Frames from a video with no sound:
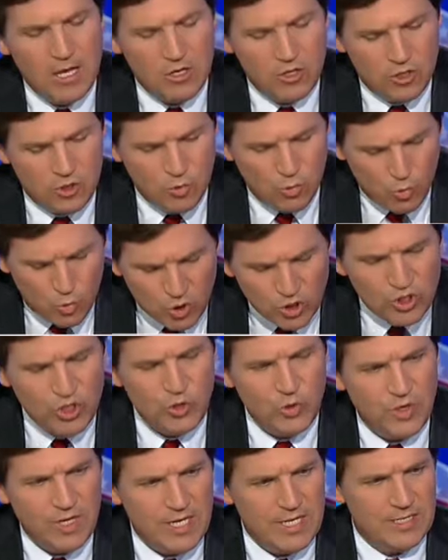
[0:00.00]
would you
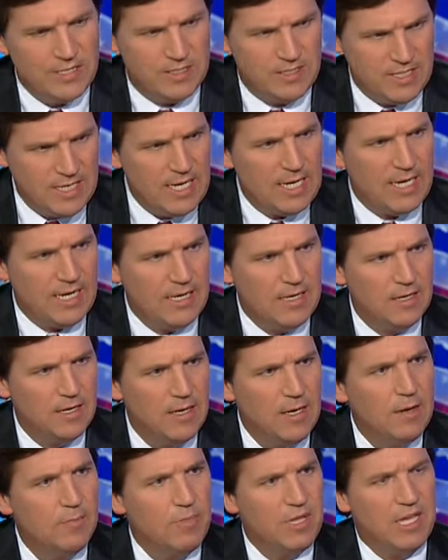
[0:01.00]
concede,
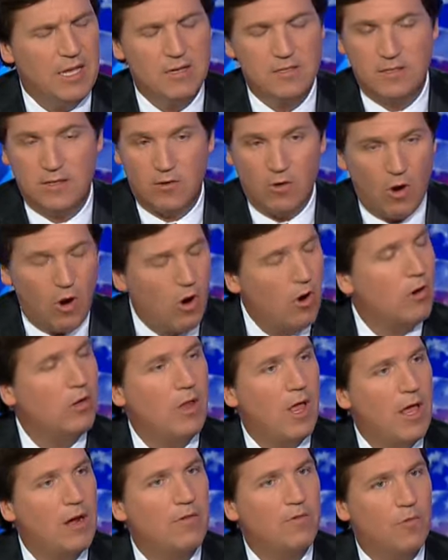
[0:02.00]
because there are a
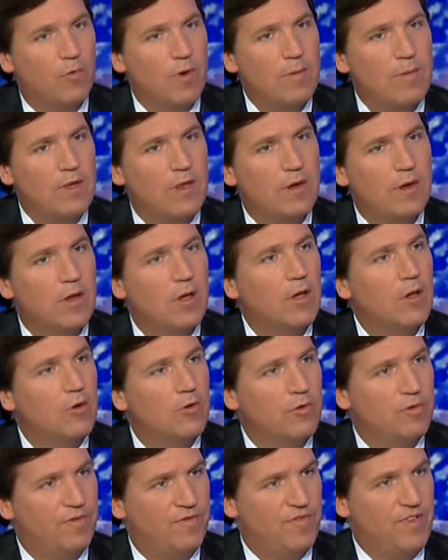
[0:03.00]
lot of women who
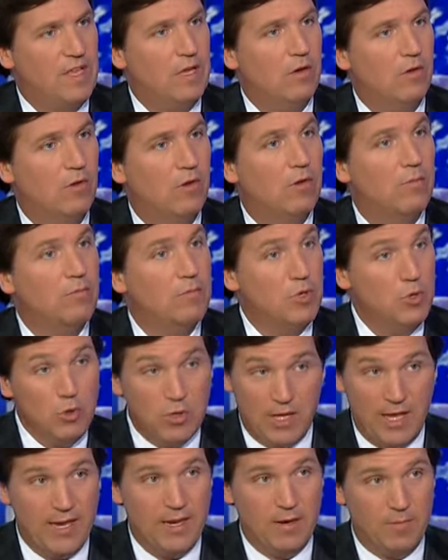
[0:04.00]
feel
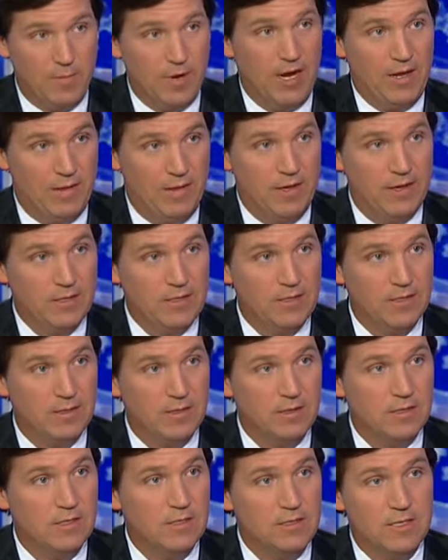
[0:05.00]
mutilated by this,
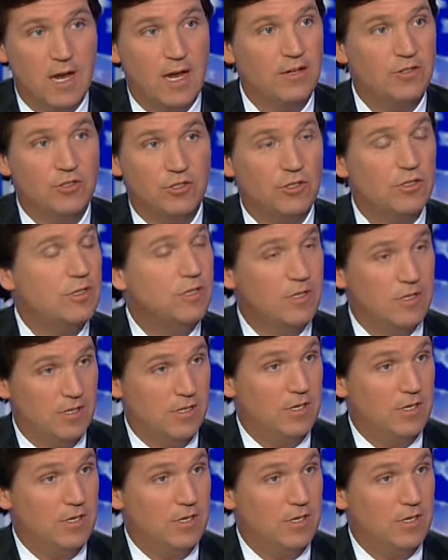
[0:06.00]
this is not, you